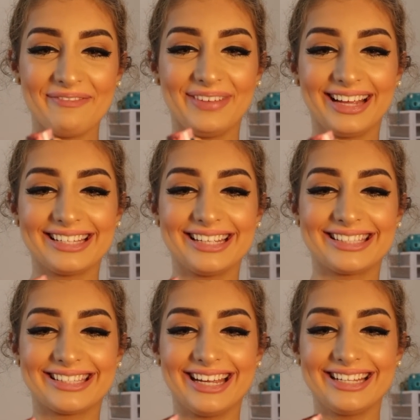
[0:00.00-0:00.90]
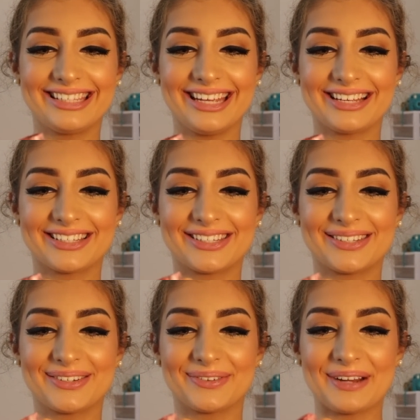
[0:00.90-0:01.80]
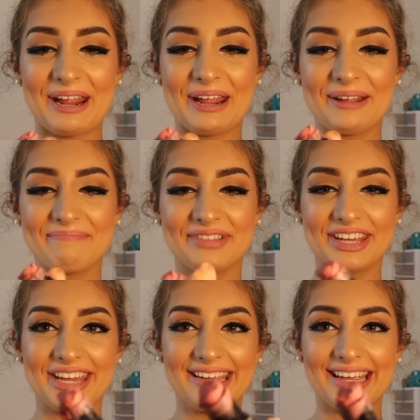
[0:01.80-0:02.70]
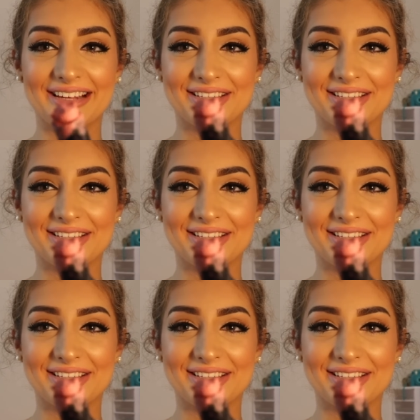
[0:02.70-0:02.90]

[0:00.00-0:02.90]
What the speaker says: because it's extremely